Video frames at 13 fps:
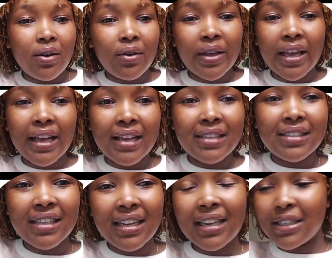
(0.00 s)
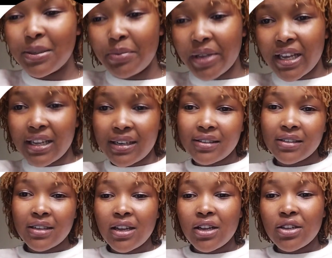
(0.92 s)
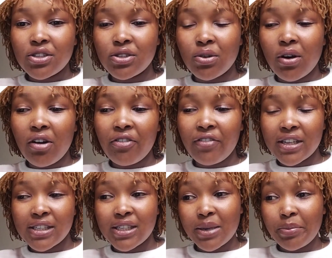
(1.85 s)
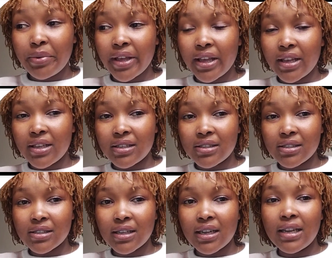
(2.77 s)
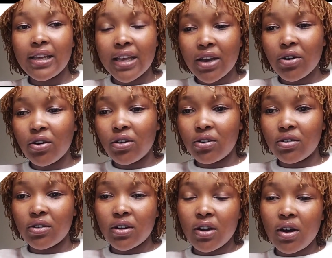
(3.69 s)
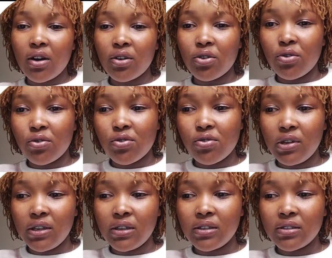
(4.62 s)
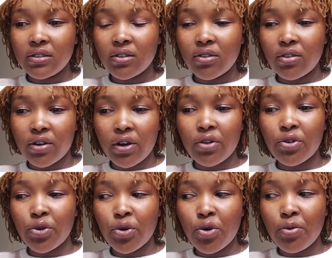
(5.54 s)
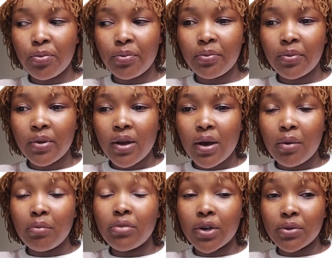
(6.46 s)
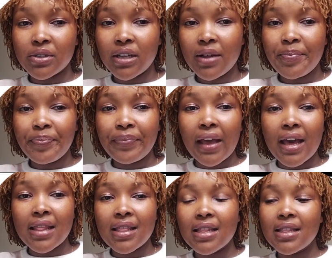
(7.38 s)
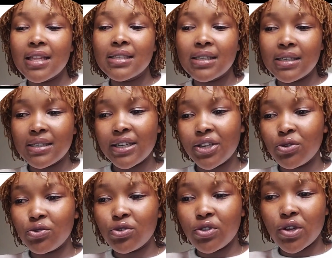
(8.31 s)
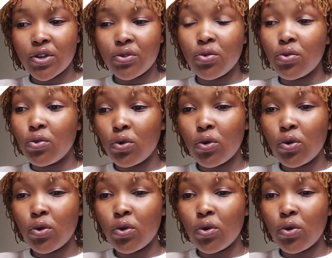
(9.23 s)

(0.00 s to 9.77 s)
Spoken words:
Okay guys, let's begin. So our first step is clicking on our Google or our Chrome browser, and then this will take you to the Google